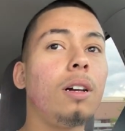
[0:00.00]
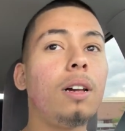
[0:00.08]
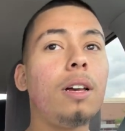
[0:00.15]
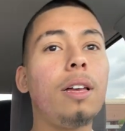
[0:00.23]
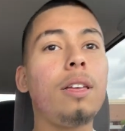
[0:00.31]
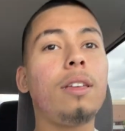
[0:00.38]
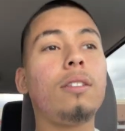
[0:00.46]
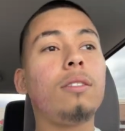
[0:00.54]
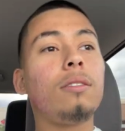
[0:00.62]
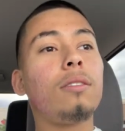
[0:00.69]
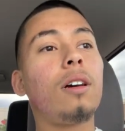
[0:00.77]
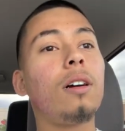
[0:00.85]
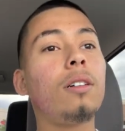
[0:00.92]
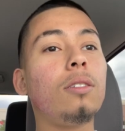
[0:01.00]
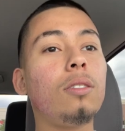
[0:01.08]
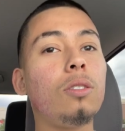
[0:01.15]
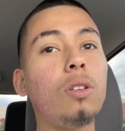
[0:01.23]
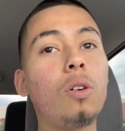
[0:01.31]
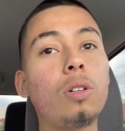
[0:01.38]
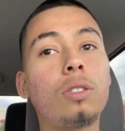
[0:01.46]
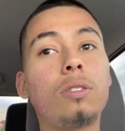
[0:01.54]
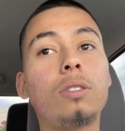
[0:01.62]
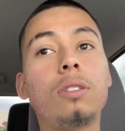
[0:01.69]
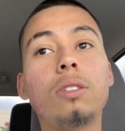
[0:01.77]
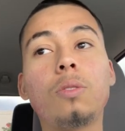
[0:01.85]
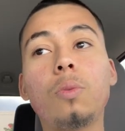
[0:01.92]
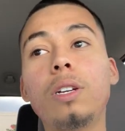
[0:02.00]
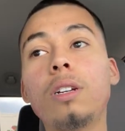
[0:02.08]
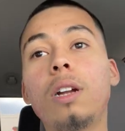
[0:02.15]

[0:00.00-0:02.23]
And, it's weird.